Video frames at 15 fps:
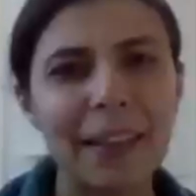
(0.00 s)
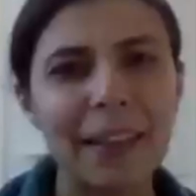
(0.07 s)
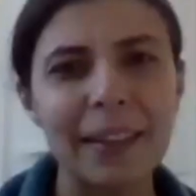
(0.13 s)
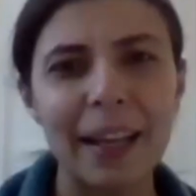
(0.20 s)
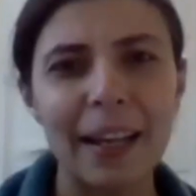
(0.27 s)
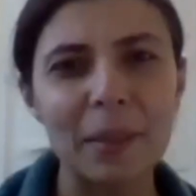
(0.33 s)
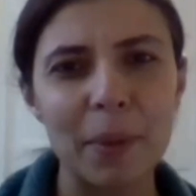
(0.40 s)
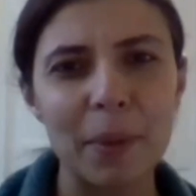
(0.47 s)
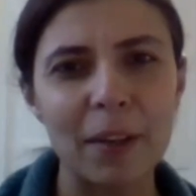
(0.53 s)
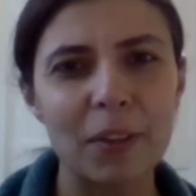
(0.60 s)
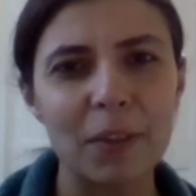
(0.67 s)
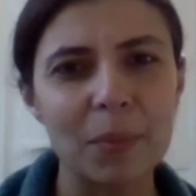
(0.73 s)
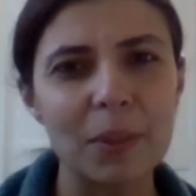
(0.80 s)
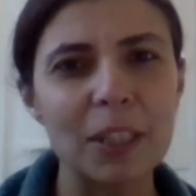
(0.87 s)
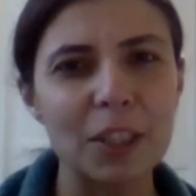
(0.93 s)
think that'll depend
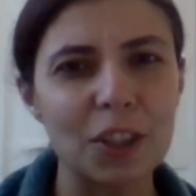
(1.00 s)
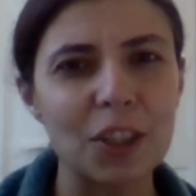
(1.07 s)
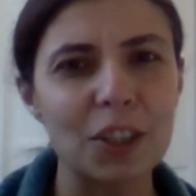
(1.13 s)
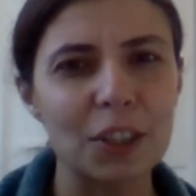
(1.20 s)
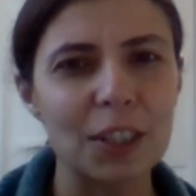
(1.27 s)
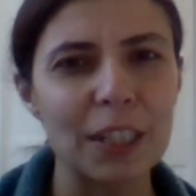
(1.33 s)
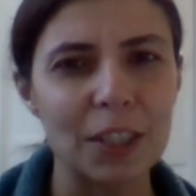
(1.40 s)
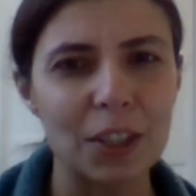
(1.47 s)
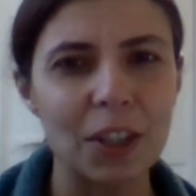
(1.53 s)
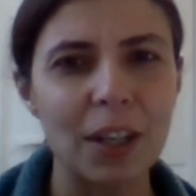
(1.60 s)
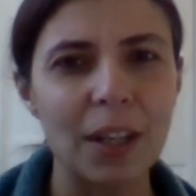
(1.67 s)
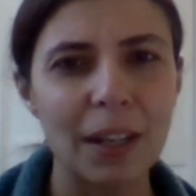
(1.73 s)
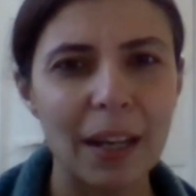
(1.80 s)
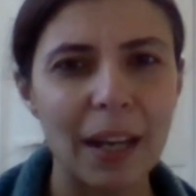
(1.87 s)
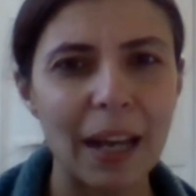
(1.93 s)
from teacher to
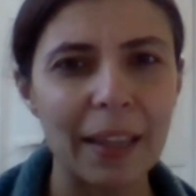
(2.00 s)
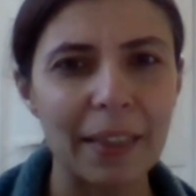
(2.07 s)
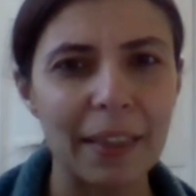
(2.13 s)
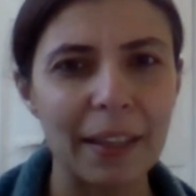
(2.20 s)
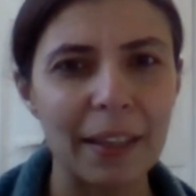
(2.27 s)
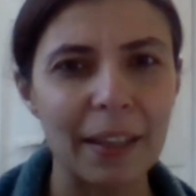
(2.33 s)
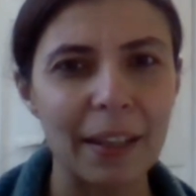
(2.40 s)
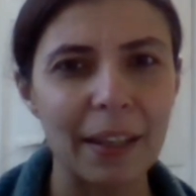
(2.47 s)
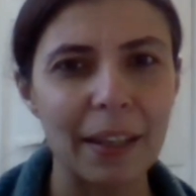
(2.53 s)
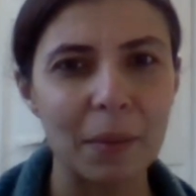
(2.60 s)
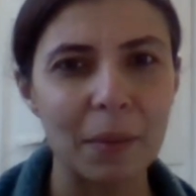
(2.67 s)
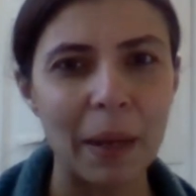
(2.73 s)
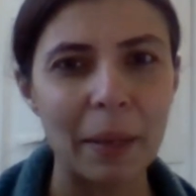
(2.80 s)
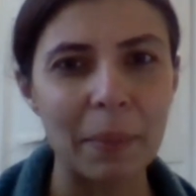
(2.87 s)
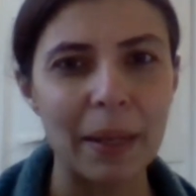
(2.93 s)
teacher. I think
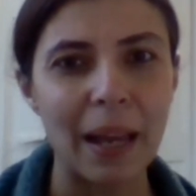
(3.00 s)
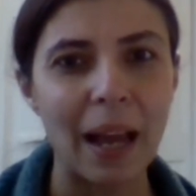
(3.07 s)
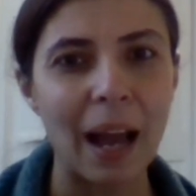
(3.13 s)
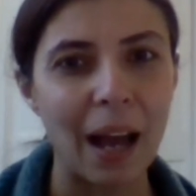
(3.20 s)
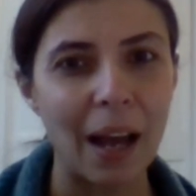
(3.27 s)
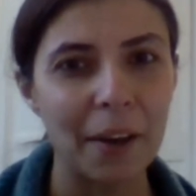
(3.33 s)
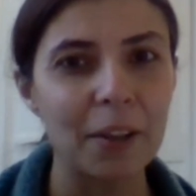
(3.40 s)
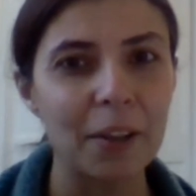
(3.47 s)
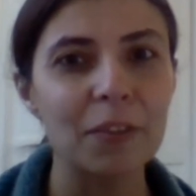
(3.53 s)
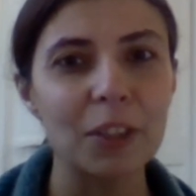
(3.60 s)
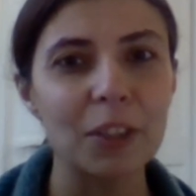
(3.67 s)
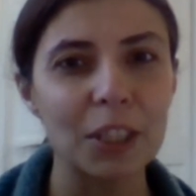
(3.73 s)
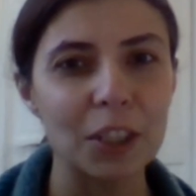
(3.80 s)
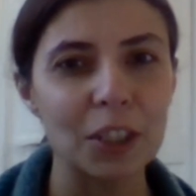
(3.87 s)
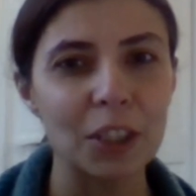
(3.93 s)
it might be harder
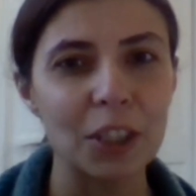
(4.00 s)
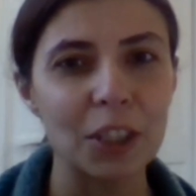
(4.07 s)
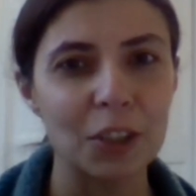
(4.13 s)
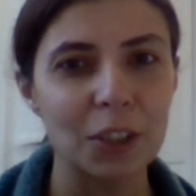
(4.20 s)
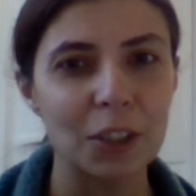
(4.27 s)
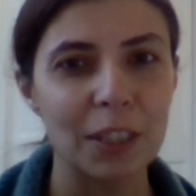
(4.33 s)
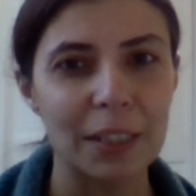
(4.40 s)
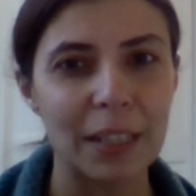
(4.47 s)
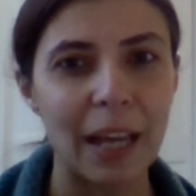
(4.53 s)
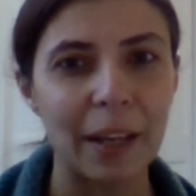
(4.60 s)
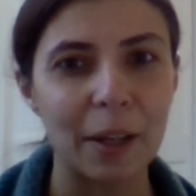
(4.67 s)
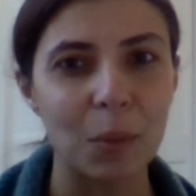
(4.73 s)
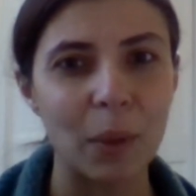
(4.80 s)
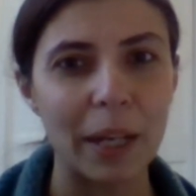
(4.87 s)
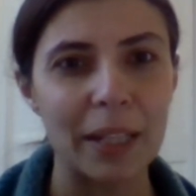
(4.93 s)
for teachers to
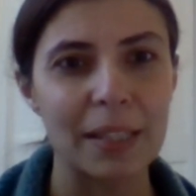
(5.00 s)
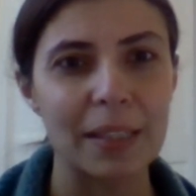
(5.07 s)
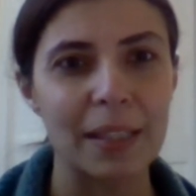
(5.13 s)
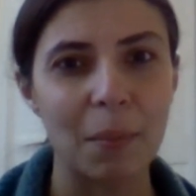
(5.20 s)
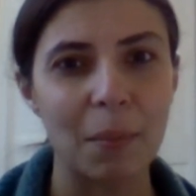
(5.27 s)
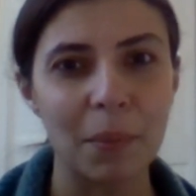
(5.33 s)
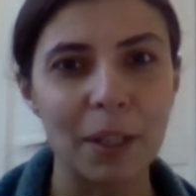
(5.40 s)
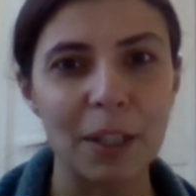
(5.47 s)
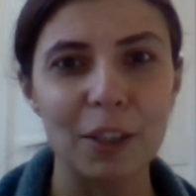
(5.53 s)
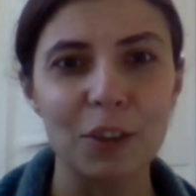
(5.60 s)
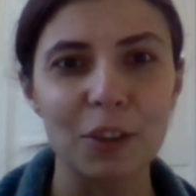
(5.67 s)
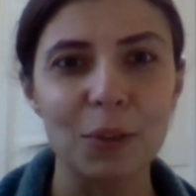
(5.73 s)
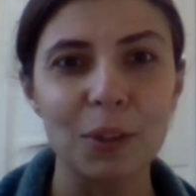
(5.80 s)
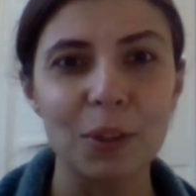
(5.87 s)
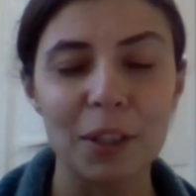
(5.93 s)
decide why some middle
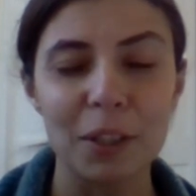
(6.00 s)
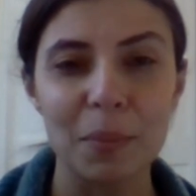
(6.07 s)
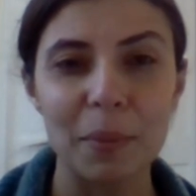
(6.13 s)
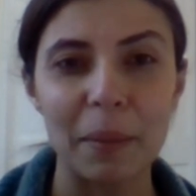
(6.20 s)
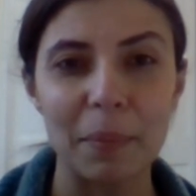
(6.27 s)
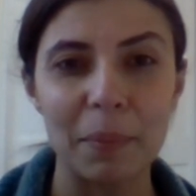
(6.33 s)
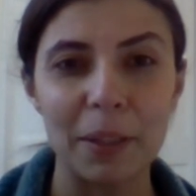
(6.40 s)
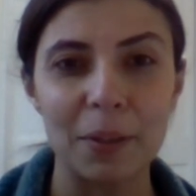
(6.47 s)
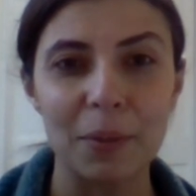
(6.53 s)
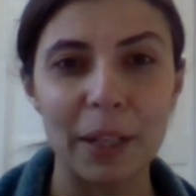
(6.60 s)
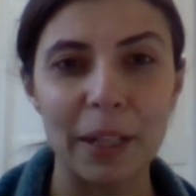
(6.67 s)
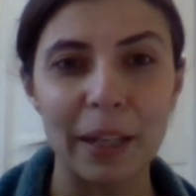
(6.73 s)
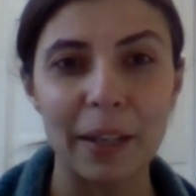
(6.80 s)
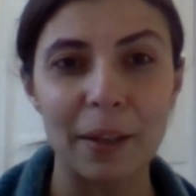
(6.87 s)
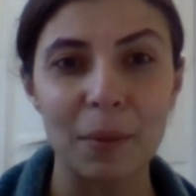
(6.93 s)
schoolers might be
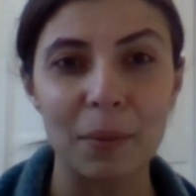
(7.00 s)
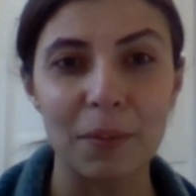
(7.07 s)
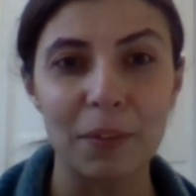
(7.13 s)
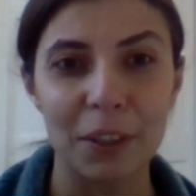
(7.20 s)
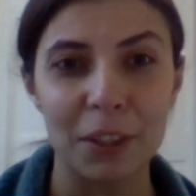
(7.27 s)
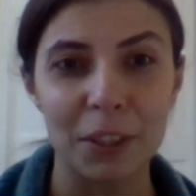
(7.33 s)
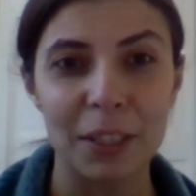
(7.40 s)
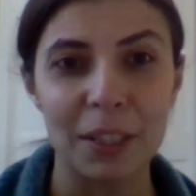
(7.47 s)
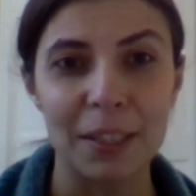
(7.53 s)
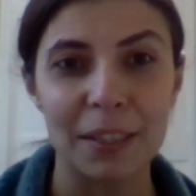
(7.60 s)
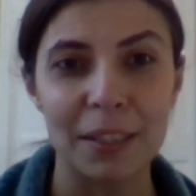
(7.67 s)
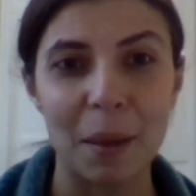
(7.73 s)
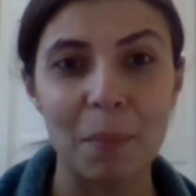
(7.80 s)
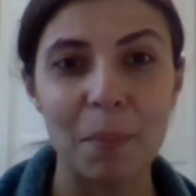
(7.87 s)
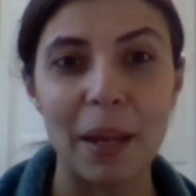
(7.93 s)
doing it versus
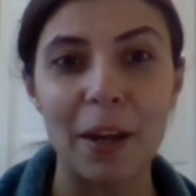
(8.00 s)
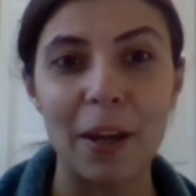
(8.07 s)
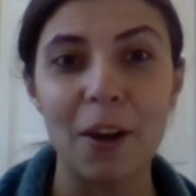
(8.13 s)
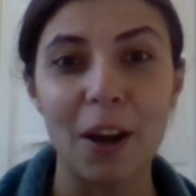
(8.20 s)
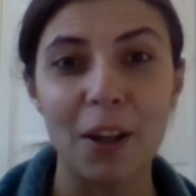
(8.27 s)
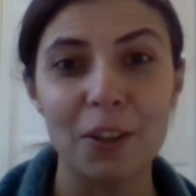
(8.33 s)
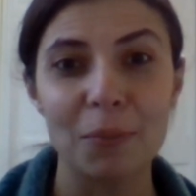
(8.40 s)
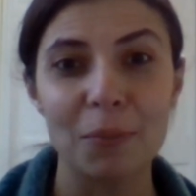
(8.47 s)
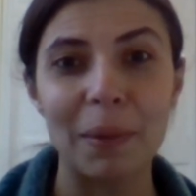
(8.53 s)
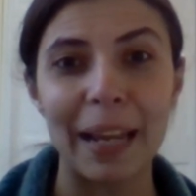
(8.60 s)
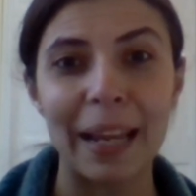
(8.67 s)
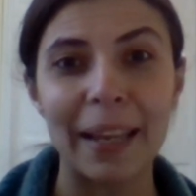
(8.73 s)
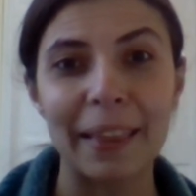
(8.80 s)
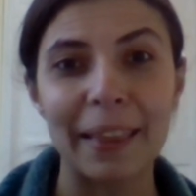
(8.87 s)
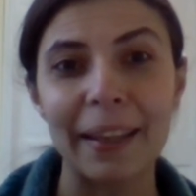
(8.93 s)
some may not. But
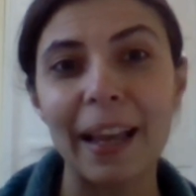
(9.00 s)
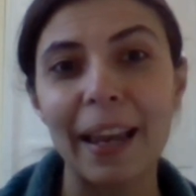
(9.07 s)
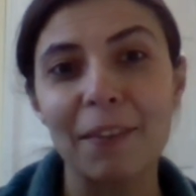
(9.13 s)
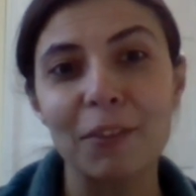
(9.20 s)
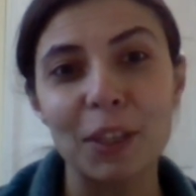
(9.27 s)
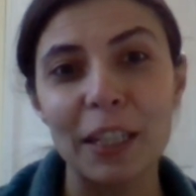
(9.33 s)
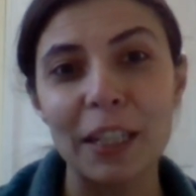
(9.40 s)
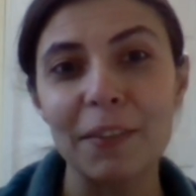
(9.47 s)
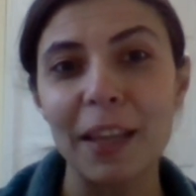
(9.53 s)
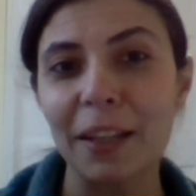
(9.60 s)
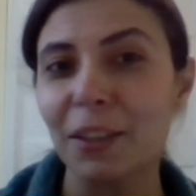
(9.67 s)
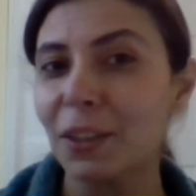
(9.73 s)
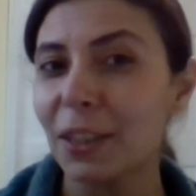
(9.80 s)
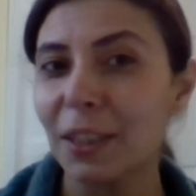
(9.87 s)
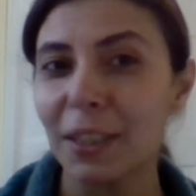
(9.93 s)
I think I'll have to leave
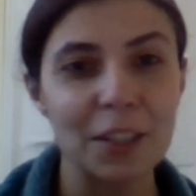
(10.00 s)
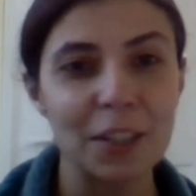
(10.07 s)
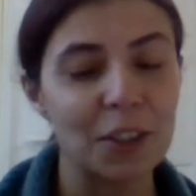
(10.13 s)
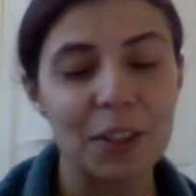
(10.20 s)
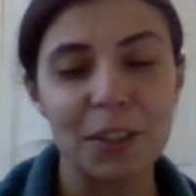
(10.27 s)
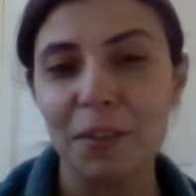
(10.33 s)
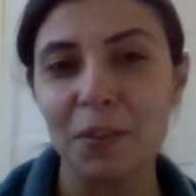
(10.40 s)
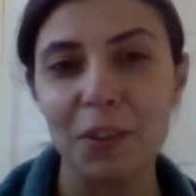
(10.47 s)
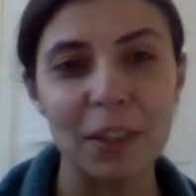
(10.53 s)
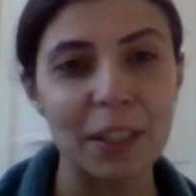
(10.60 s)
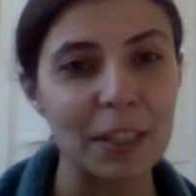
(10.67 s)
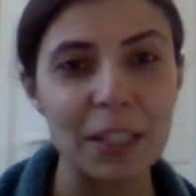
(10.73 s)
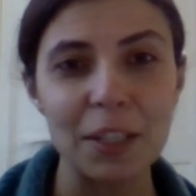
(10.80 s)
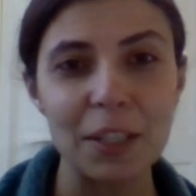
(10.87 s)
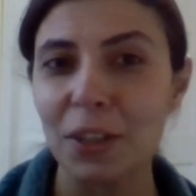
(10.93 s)
that to the teachers. If the
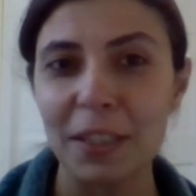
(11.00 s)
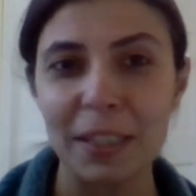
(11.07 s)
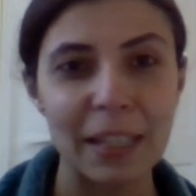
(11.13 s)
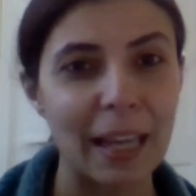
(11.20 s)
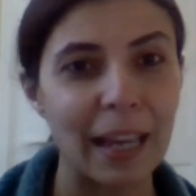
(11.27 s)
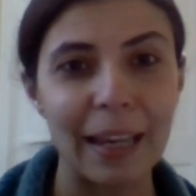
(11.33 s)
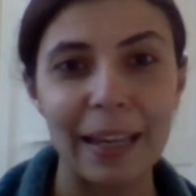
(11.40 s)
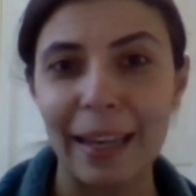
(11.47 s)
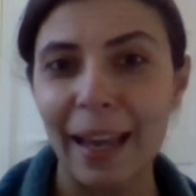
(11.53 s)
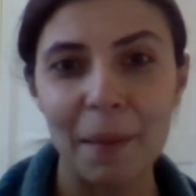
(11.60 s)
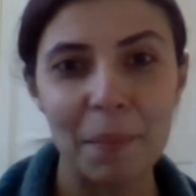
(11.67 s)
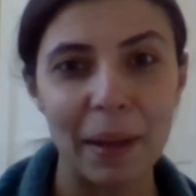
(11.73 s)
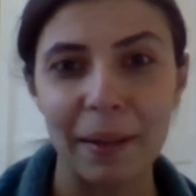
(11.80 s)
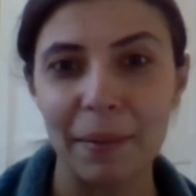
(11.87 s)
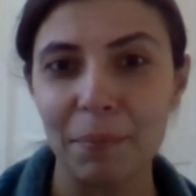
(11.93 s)
teachers say, yeah,
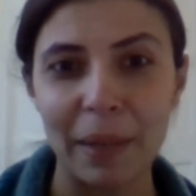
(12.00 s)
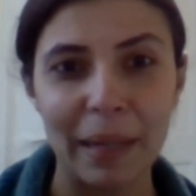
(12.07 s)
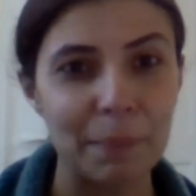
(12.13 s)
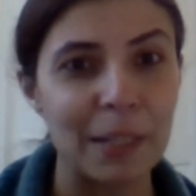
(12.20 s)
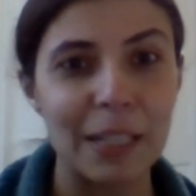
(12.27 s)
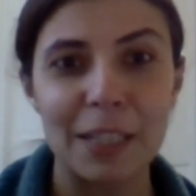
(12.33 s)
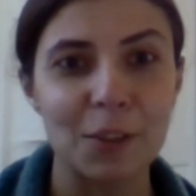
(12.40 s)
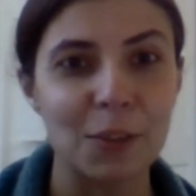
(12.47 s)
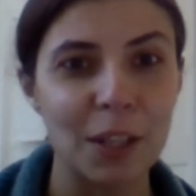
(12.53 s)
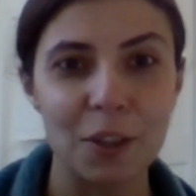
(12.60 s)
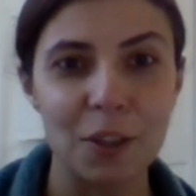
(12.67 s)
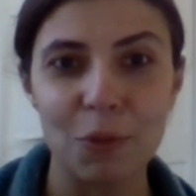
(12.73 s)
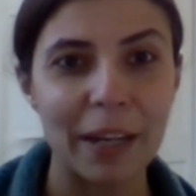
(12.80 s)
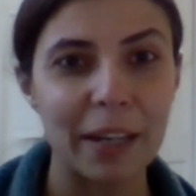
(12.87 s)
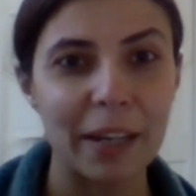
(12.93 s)
my middle schooler
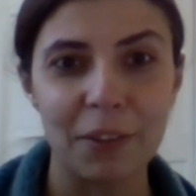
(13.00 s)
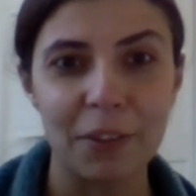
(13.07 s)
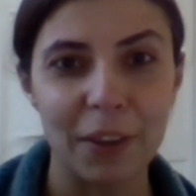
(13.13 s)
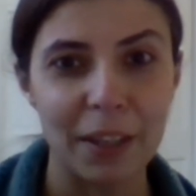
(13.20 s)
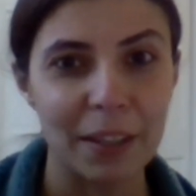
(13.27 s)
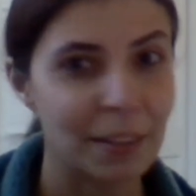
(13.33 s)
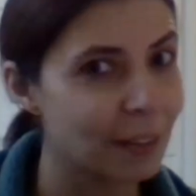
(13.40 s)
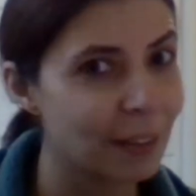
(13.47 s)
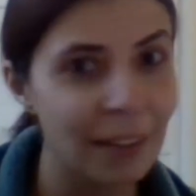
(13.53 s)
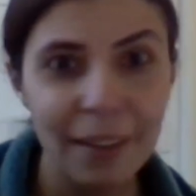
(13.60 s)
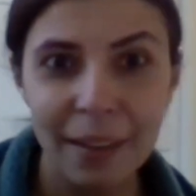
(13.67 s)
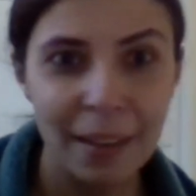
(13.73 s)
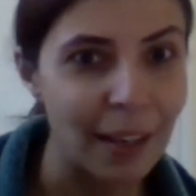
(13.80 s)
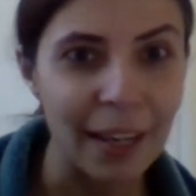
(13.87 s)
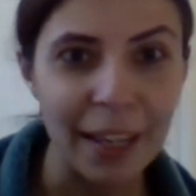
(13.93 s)
is ready for this,
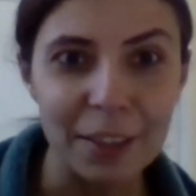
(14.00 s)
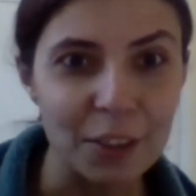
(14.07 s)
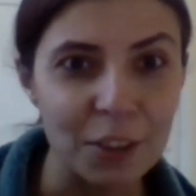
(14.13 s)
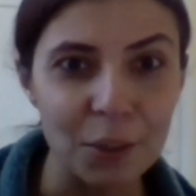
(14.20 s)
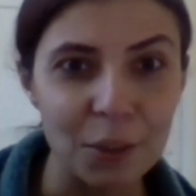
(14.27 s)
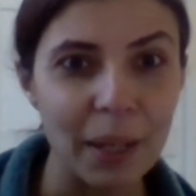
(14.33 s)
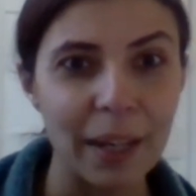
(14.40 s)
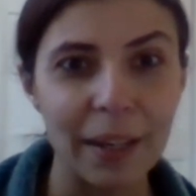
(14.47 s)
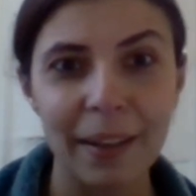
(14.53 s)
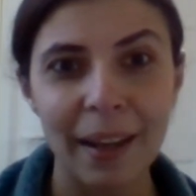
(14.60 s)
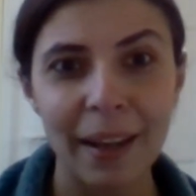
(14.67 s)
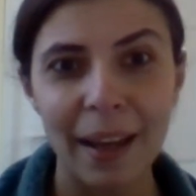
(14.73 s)
let's do it.